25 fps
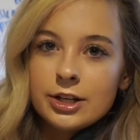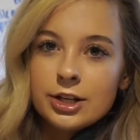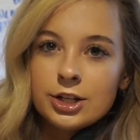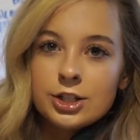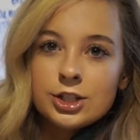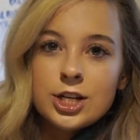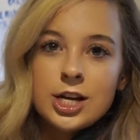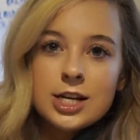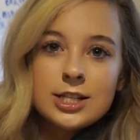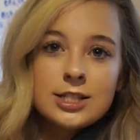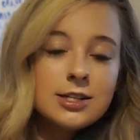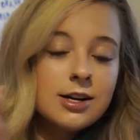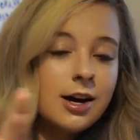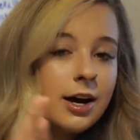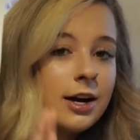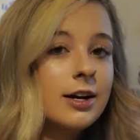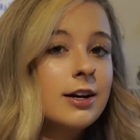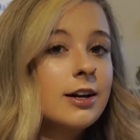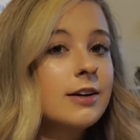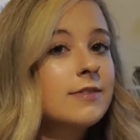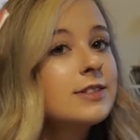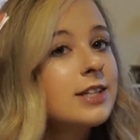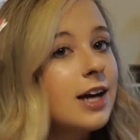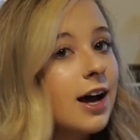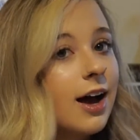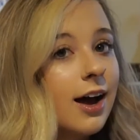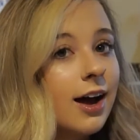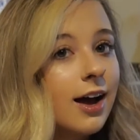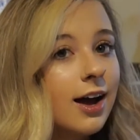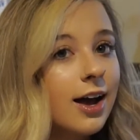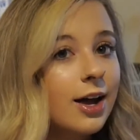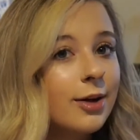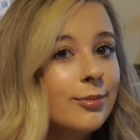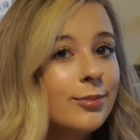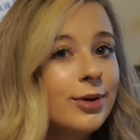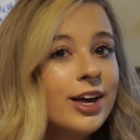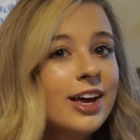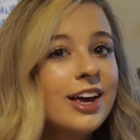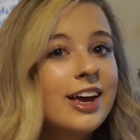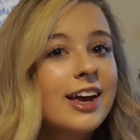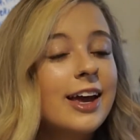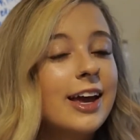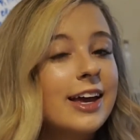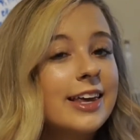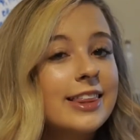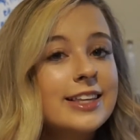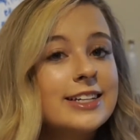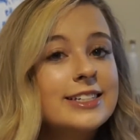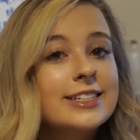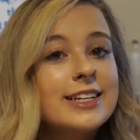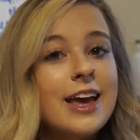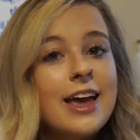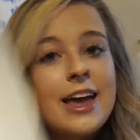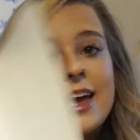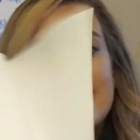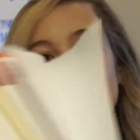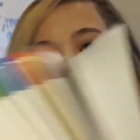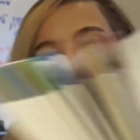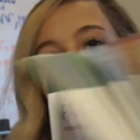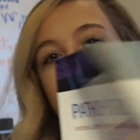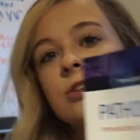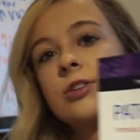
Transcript: there's just not enough time in the day